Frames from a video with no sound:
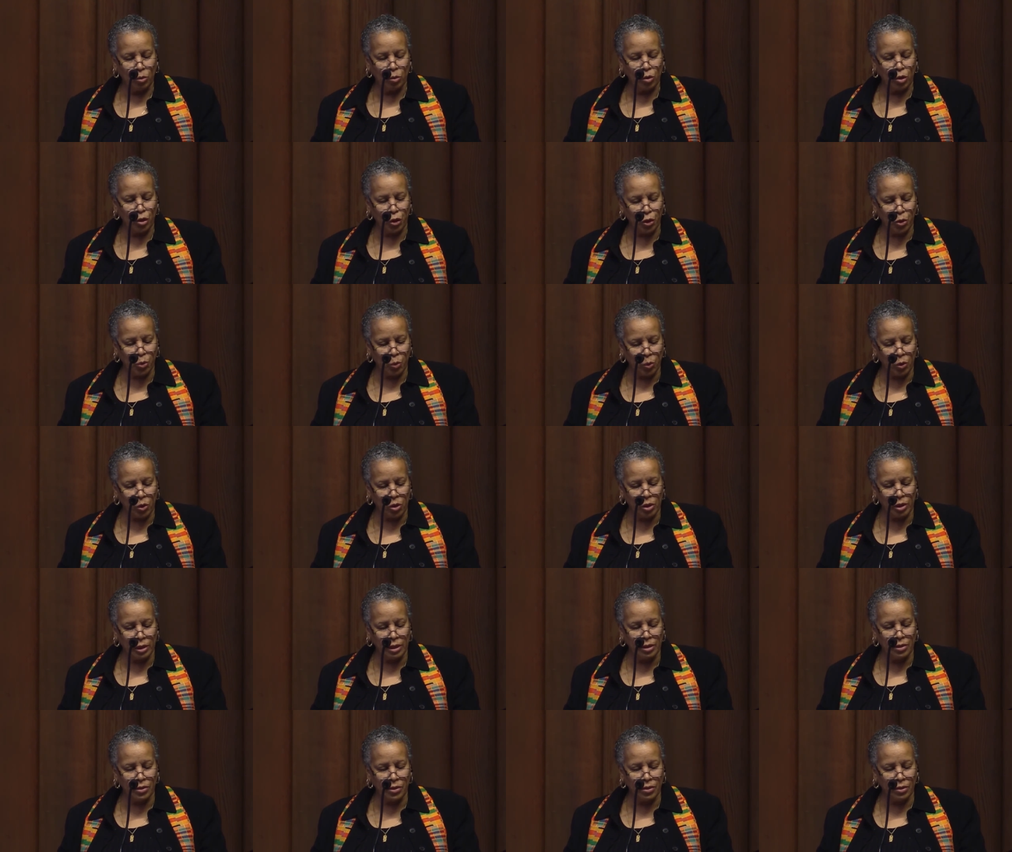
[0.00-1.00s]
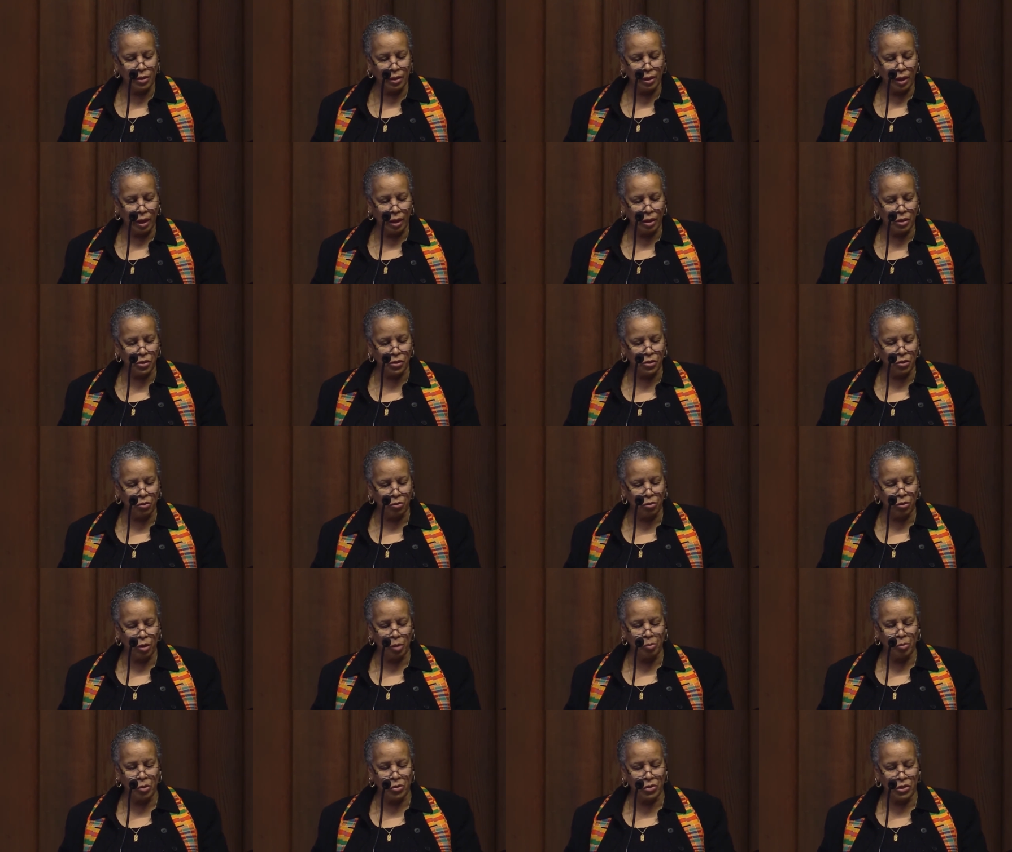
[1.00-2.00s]
were sworn into the House of
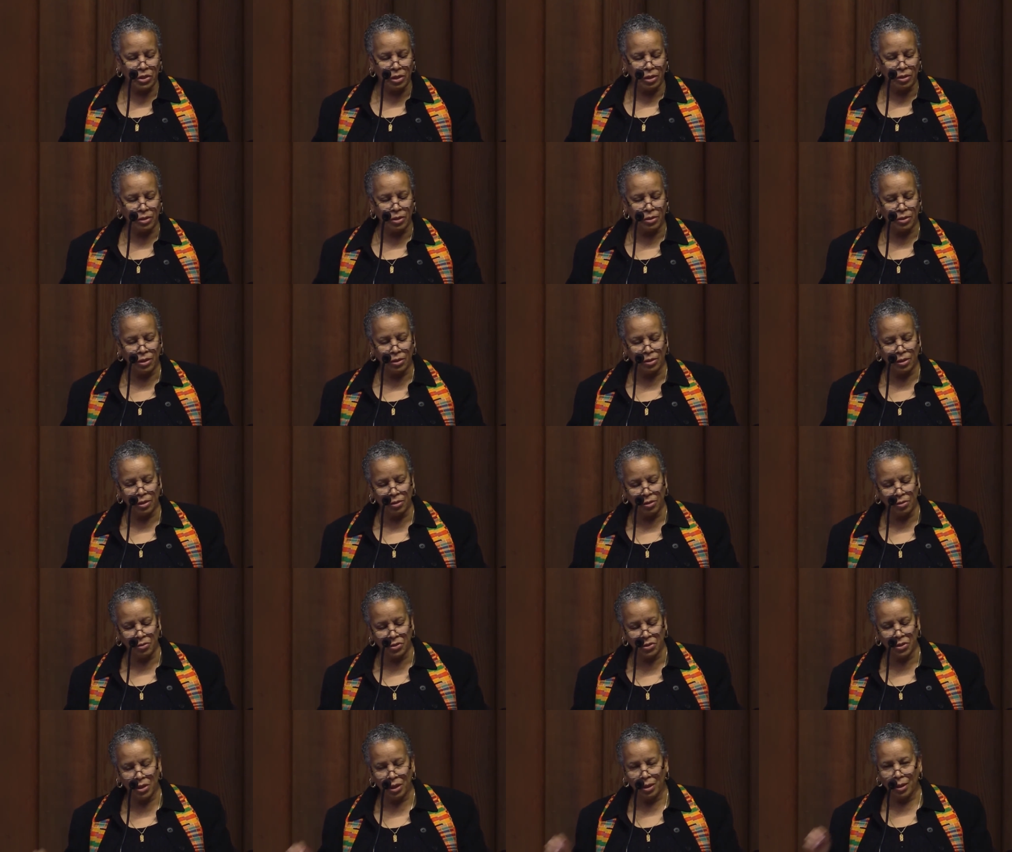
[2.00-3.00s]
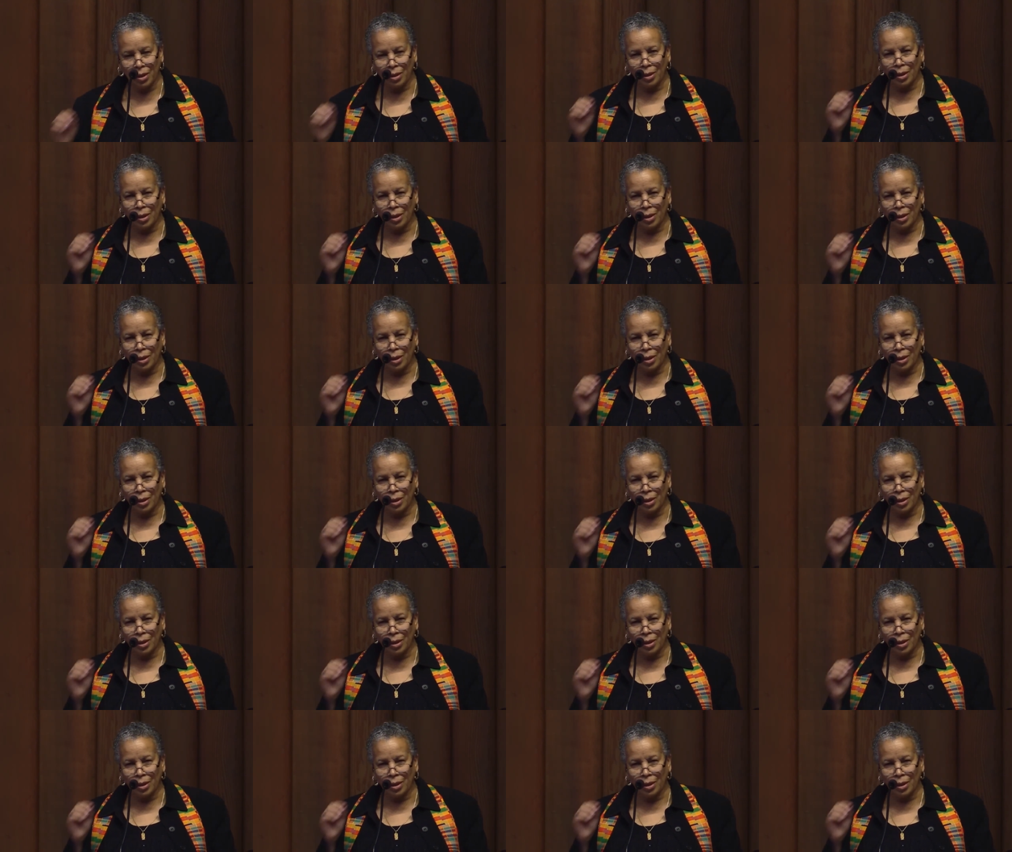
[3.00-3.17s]
Representatives